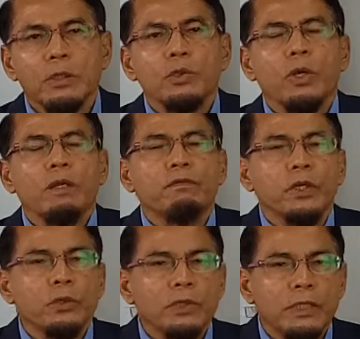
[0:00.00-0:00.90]
So if we
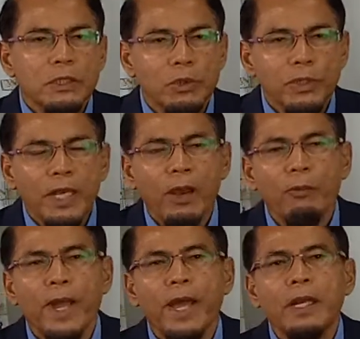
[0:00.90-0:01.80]
use this dunya
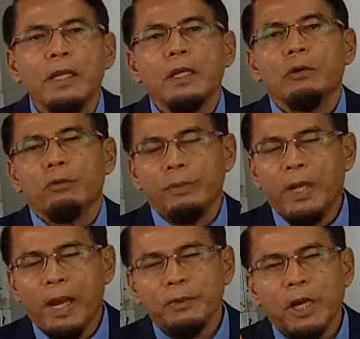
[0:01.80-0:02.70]
well, we
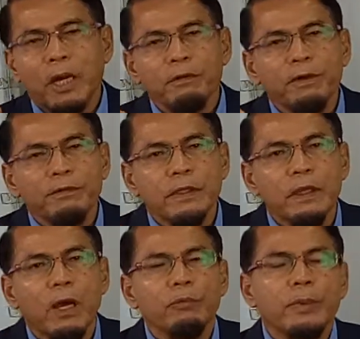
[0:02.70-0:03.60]
become the Caliph of
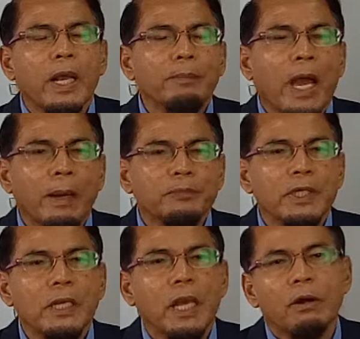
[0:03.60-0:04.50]
Allah, we become the
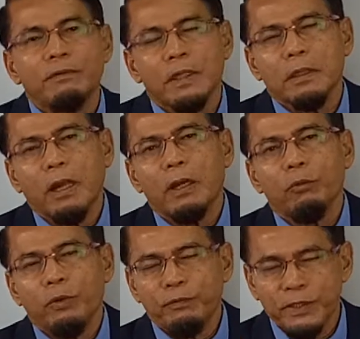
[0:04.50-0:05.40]
Abdullah of
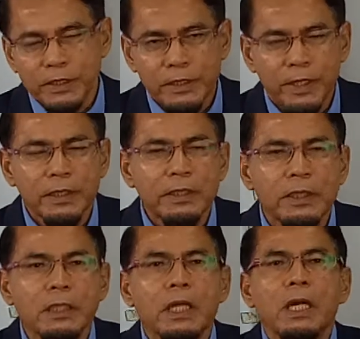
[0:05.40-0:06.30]
Allah with
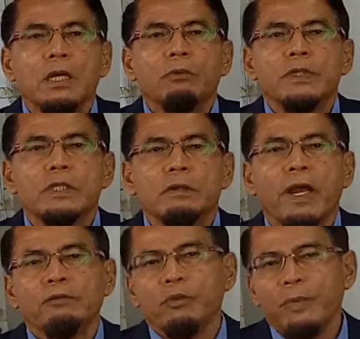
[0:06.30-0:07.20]
sincerity. We
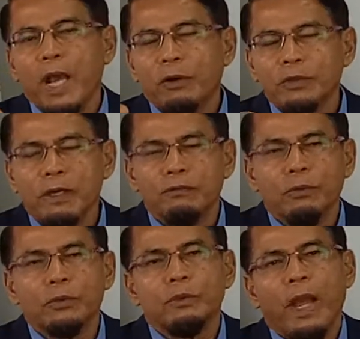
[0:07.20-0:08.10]
strive to make
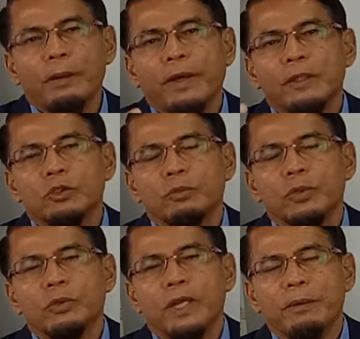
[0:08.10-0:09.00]
ourselves good, to help others to
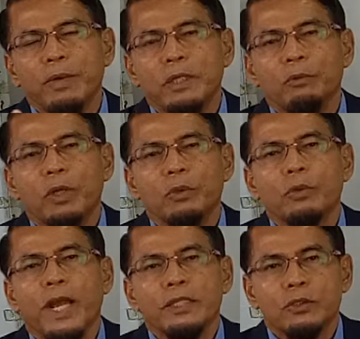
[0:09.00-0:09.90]
be good, and make the world
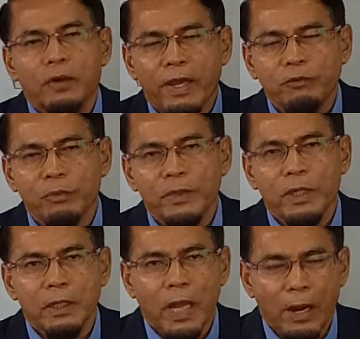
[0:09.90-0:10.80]
good, and strive to
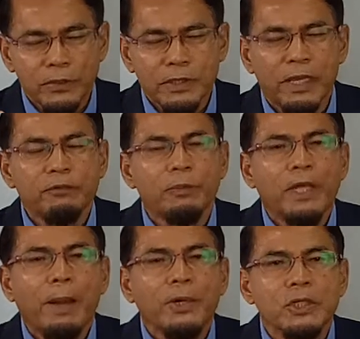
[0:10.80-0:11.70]
make ourselves to
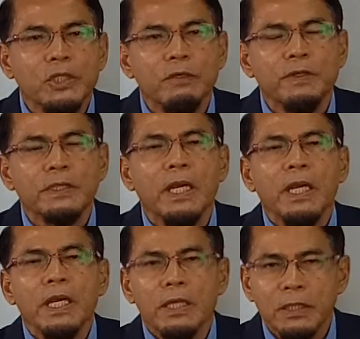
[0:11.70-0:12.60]
become achievers
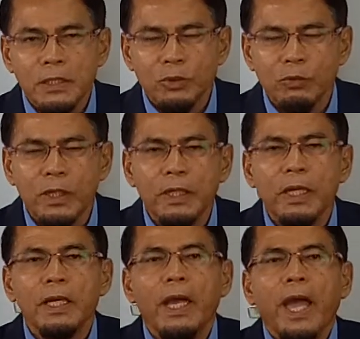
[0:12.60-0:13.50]
in this
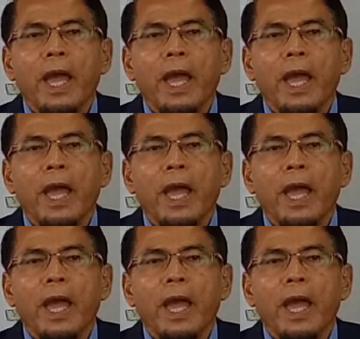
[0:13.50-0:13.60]
world.